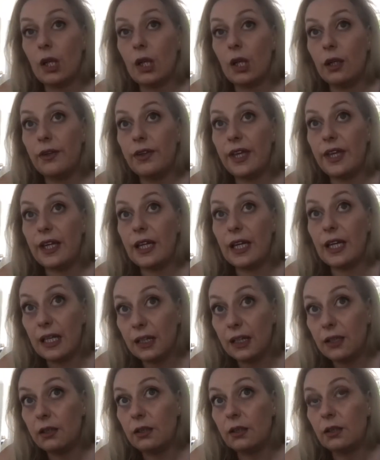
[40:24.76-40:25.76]
the
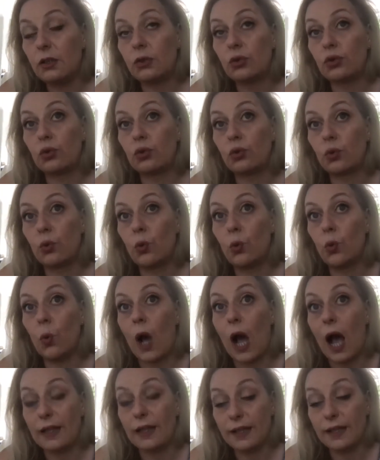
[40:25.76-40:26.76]
need to
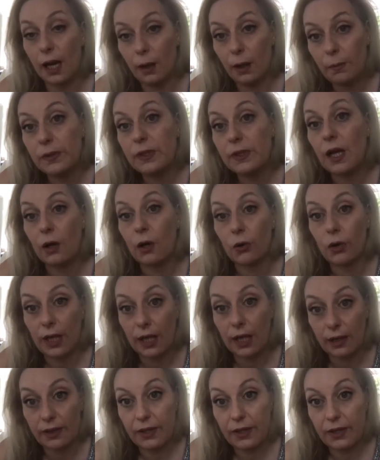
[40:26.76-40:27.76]
adapt our
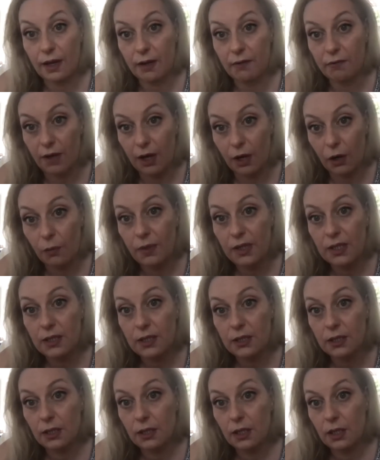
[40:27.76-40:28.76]
healthcare
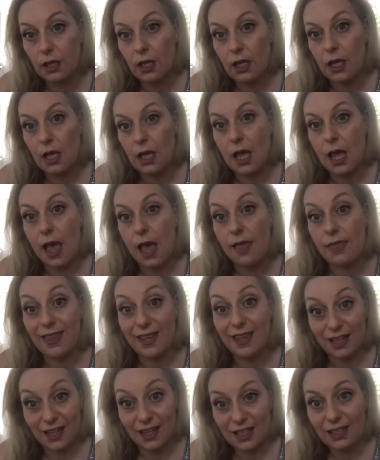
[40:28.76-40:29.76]
environments and the
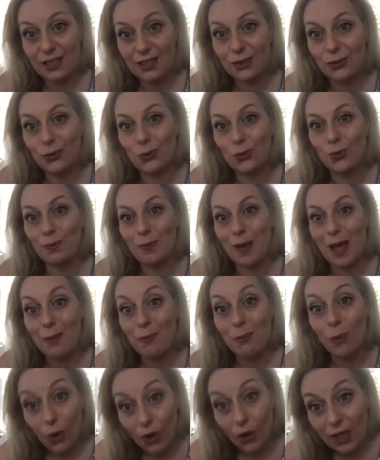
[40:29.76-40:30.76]
need to pay
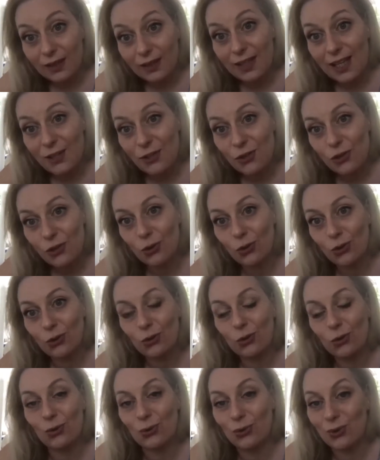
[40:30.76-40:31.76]
more attention
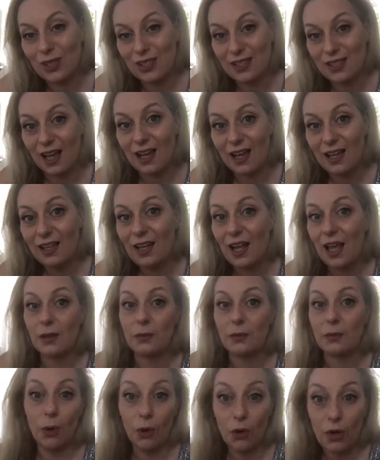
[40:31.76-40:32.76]
to design and
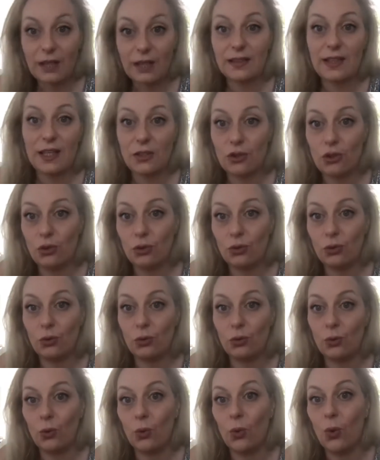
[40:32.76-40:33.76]
more attention
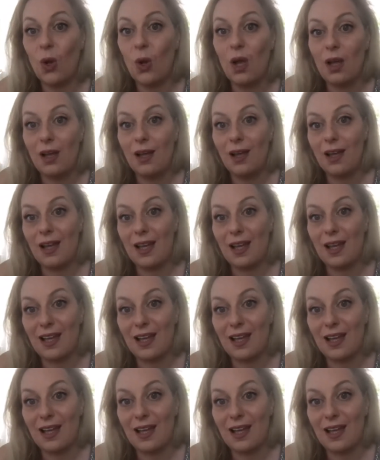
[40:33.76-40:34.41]
to uh,